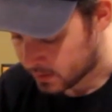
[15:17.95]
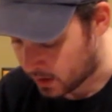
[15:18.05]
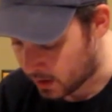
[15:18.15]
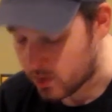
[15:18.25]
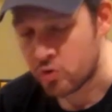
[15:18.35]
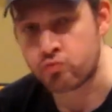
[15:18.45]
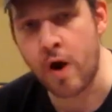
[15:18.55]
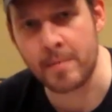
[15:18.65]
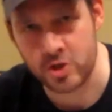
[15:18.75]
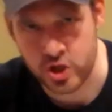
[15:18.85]

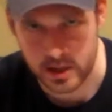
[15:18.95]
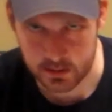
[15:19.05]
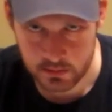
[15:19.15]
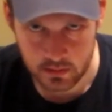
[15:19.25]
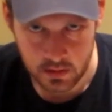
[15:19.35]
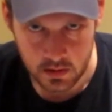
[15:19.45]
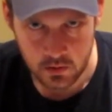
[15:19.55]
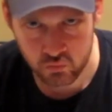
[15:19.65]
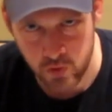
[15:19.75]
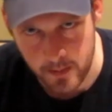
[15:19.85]
Rummaging.
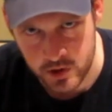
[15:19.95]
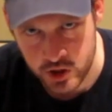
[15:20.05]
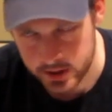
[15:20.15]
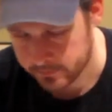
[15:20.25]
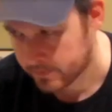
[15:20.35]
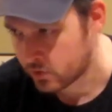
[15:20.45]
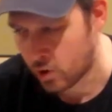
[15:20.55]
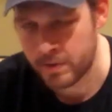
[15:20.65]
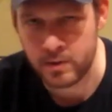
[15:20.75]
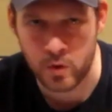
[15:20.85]
Nobody